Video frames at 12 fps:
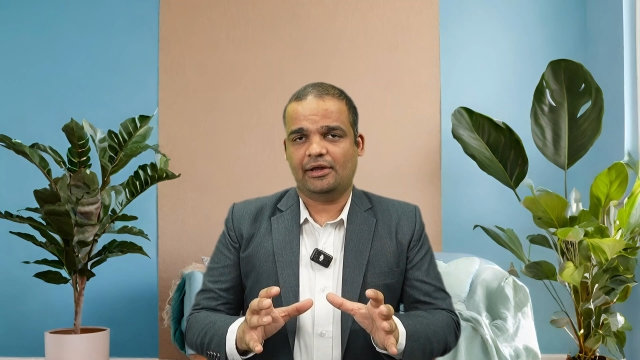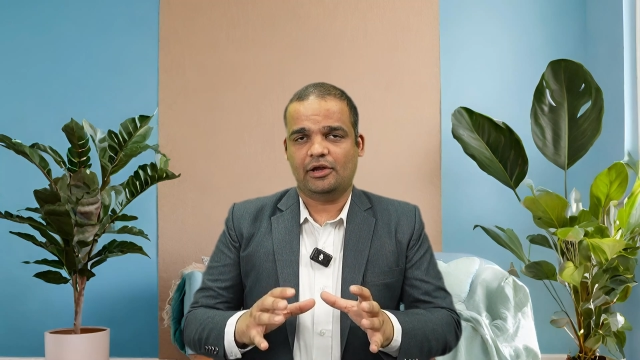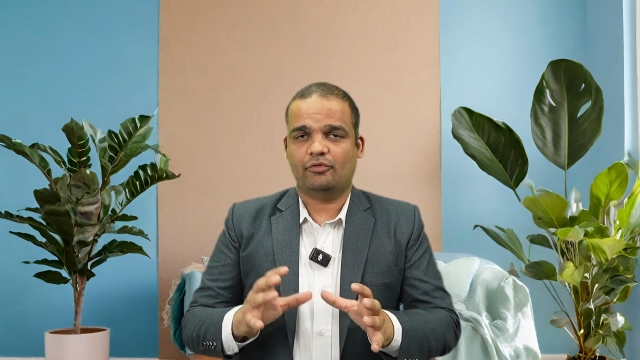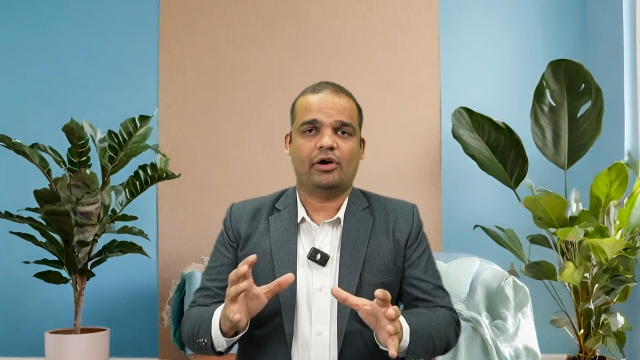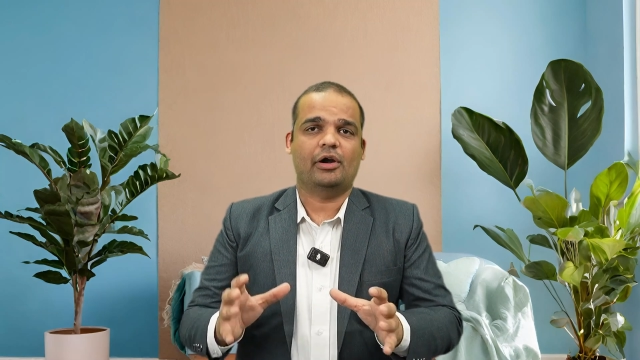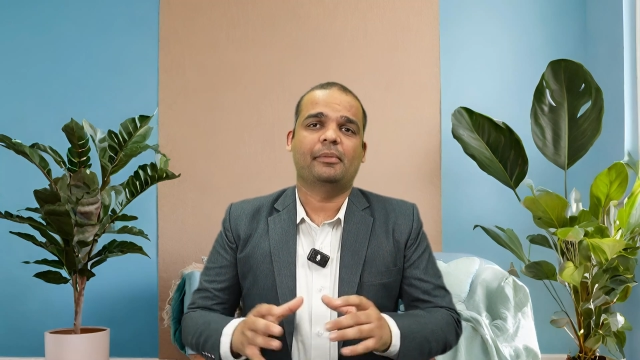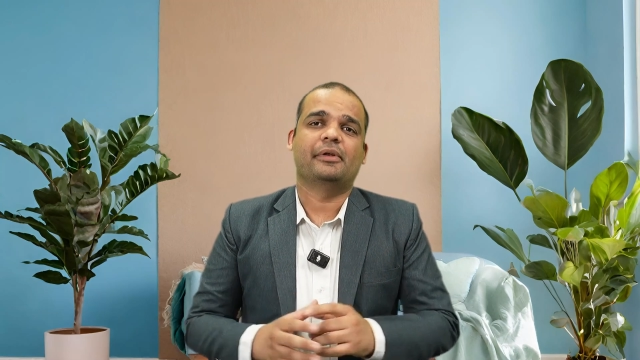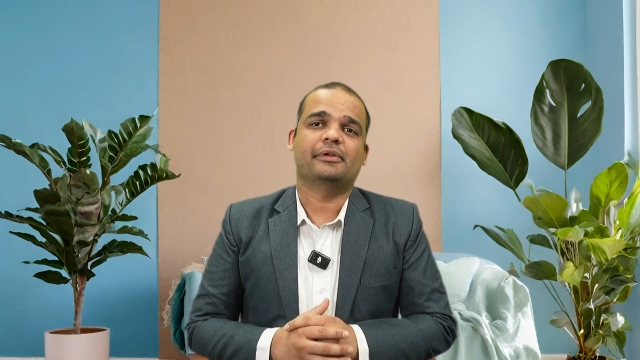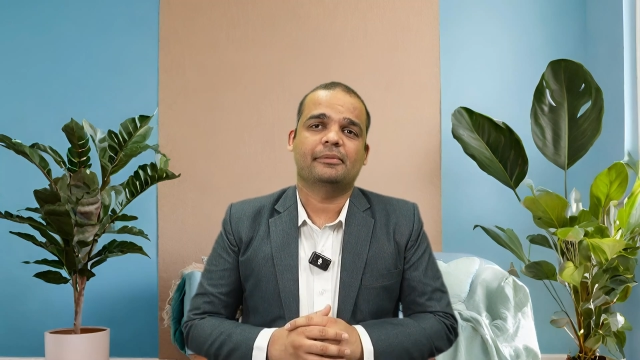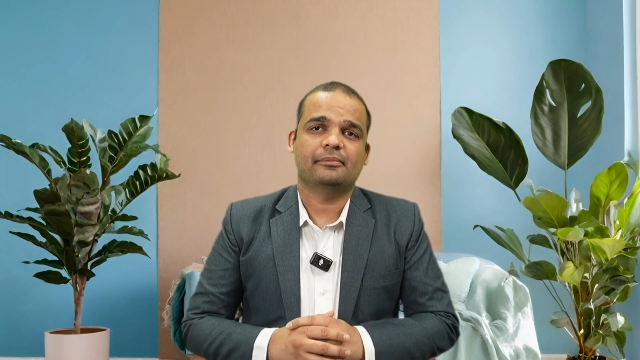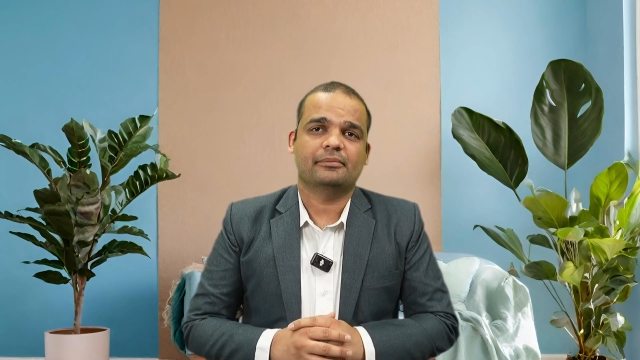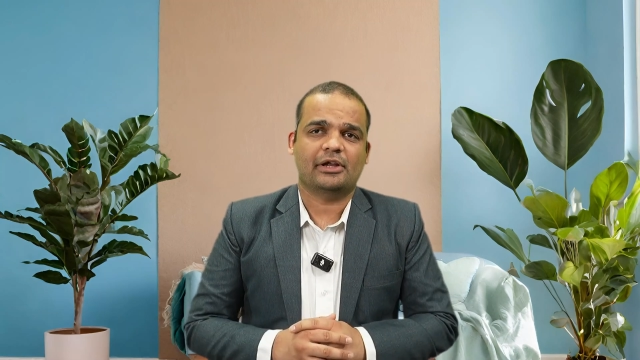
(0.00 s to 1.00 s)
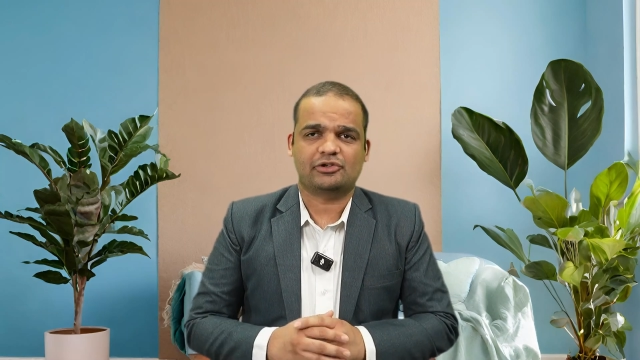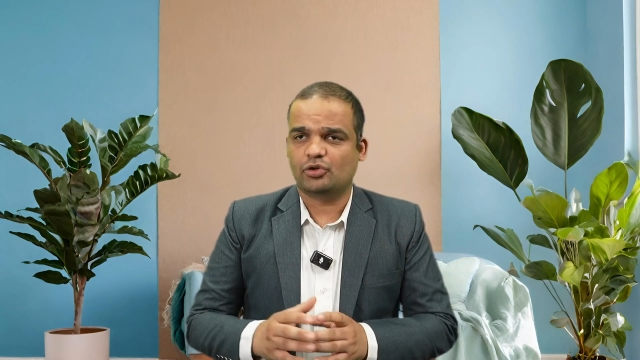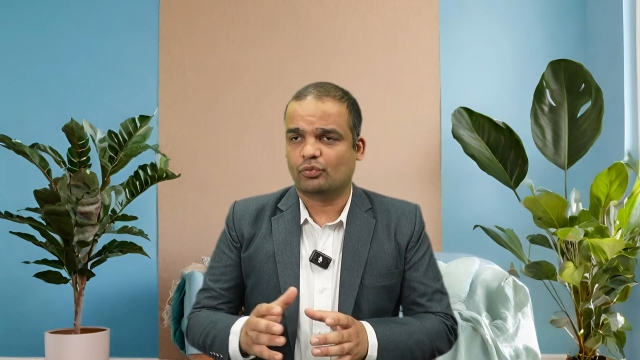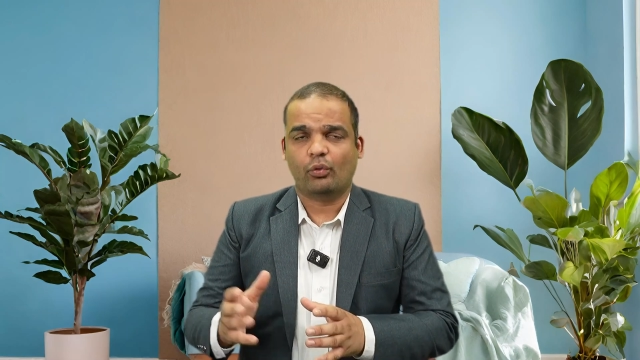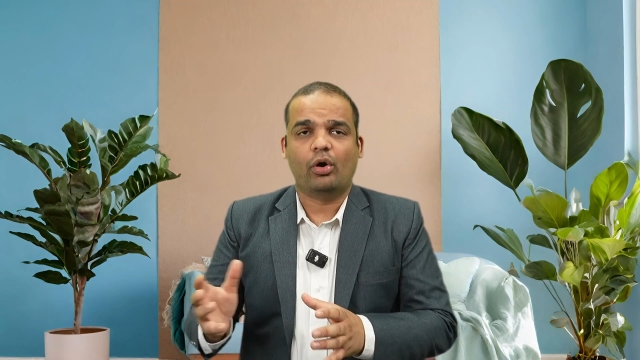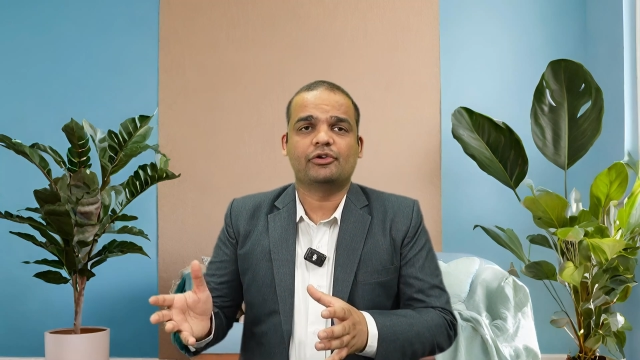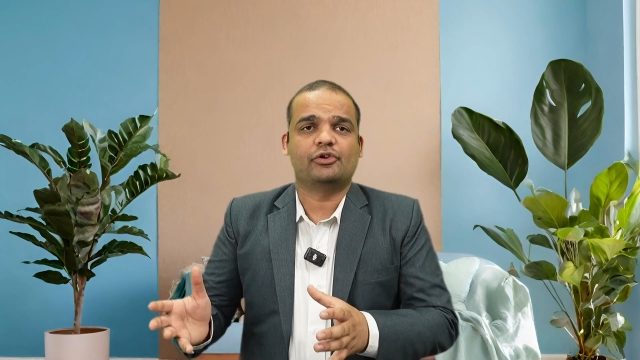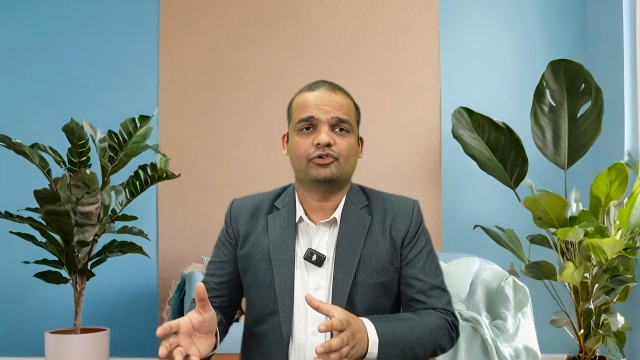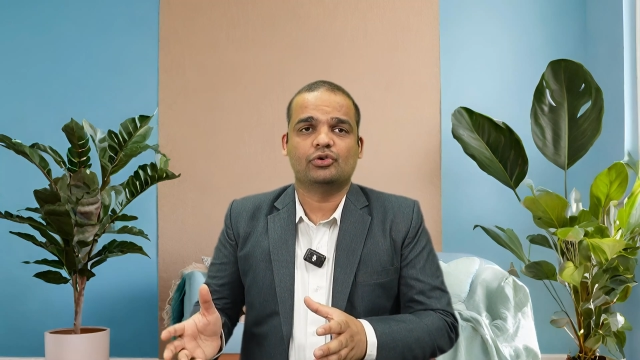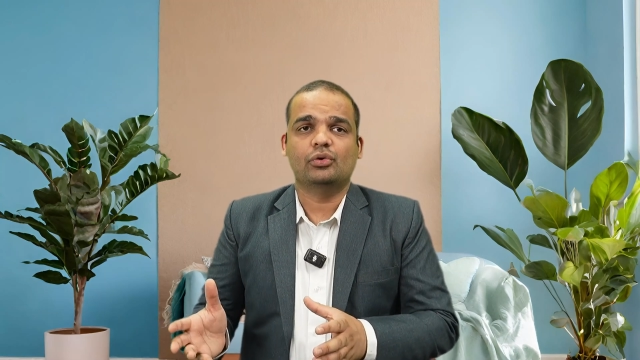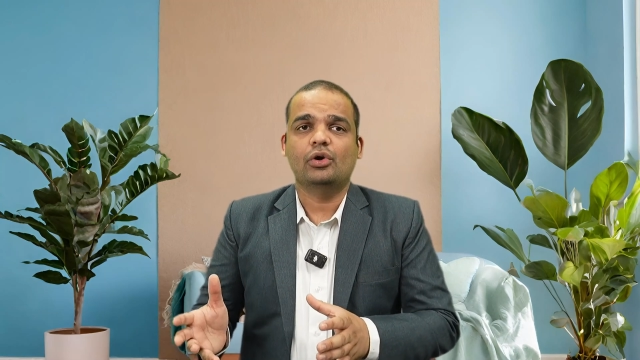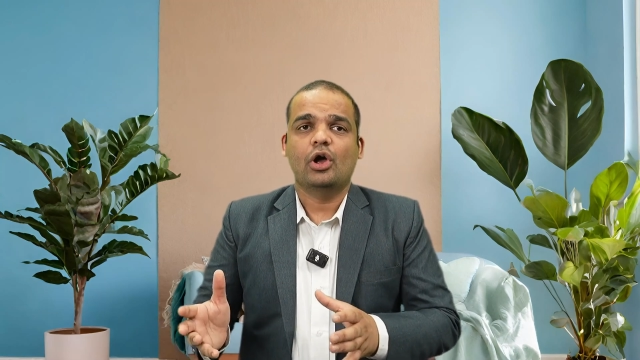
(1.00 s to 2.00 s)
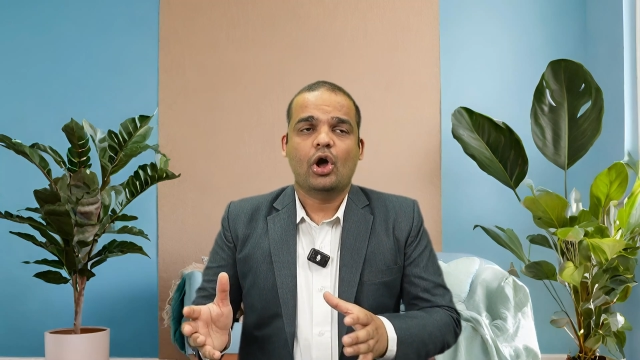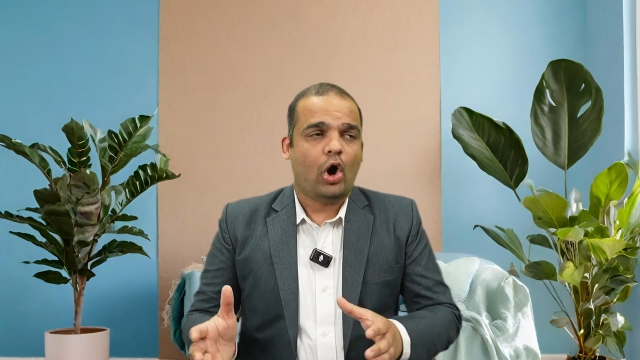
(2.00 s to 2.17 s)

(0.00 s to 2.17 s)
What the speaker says: environment that you want to do